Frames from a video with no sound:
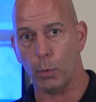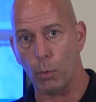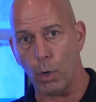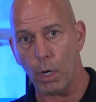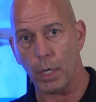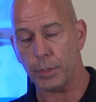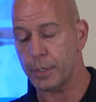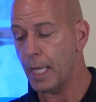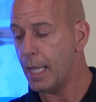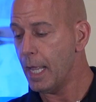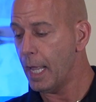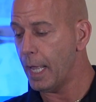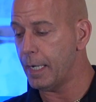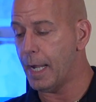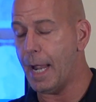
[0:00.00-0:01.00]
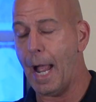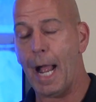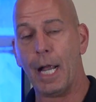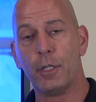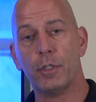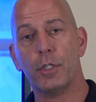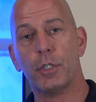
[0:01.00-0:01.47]
walls and they
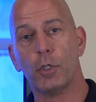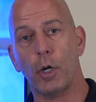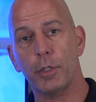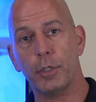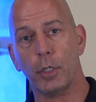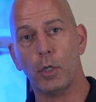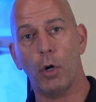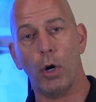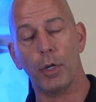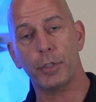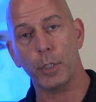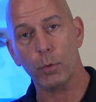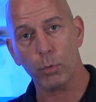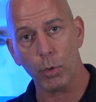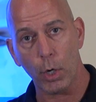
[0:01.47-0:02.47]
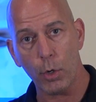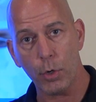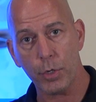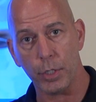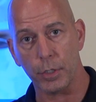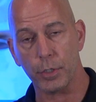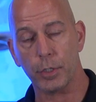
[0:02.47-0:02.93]
actually start to cause
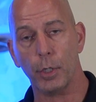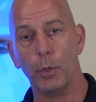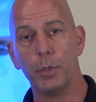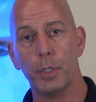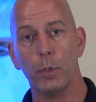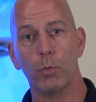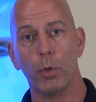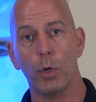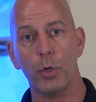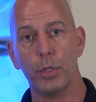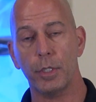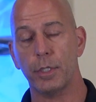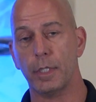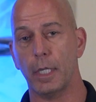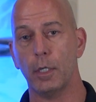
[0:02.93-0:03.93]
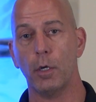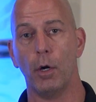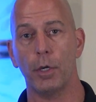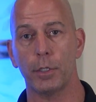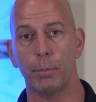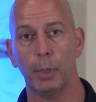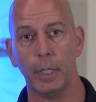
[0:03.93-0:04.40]
erosions. Those erosions then
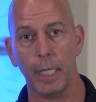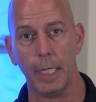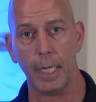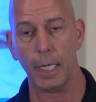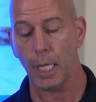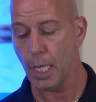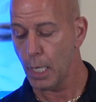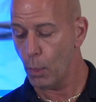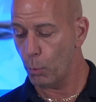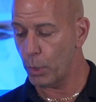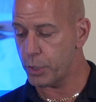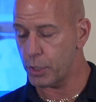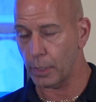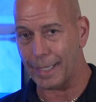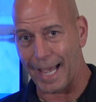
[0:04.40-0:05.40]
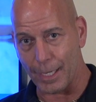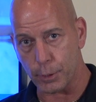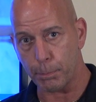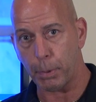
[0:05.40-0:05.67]
cause bleeding, which allows